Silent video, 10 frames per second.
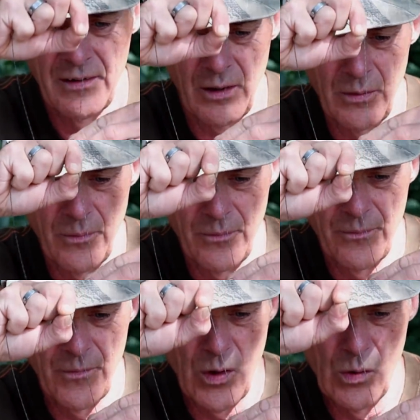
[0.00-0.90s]
So
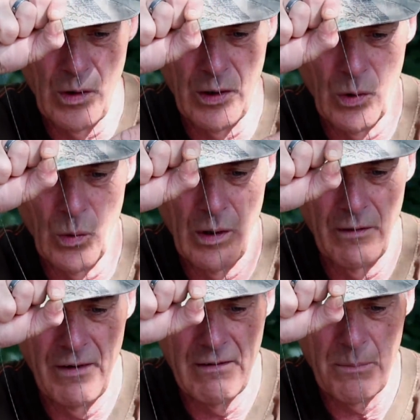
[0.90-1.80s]
all in all,
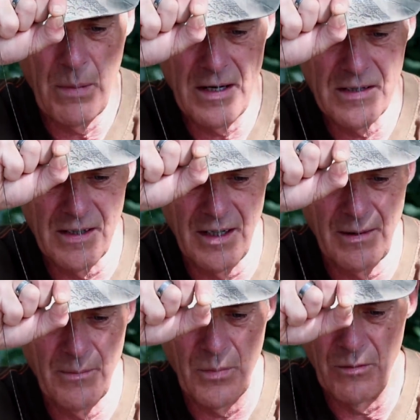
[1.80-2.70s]
a very
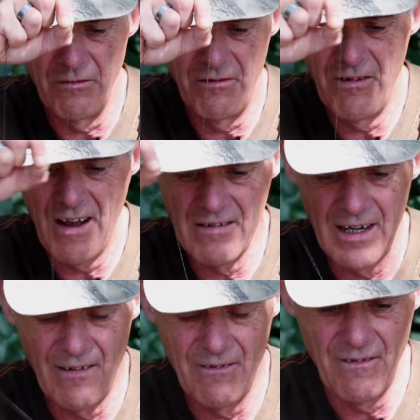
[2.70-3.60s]
basic but
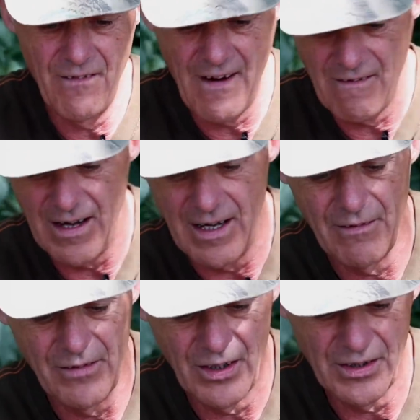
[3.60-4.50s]
very,
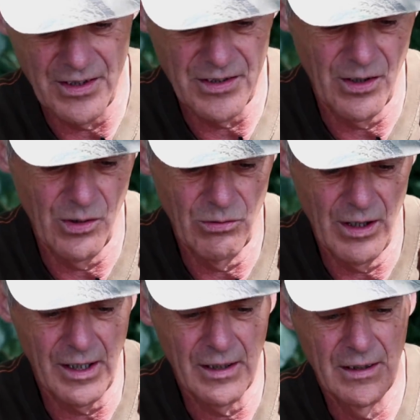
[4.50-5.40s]
very versatile
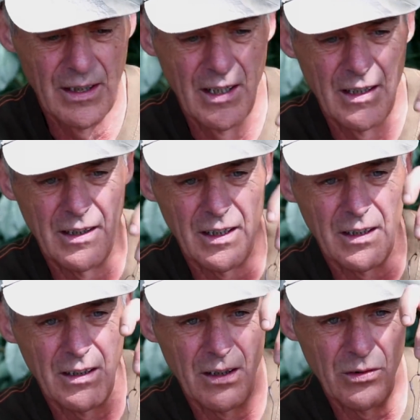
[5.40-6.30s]
rig that you
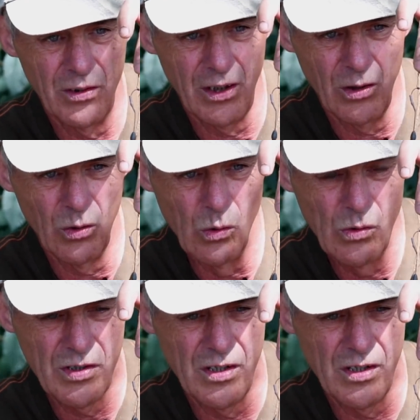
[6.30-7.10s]
can use in all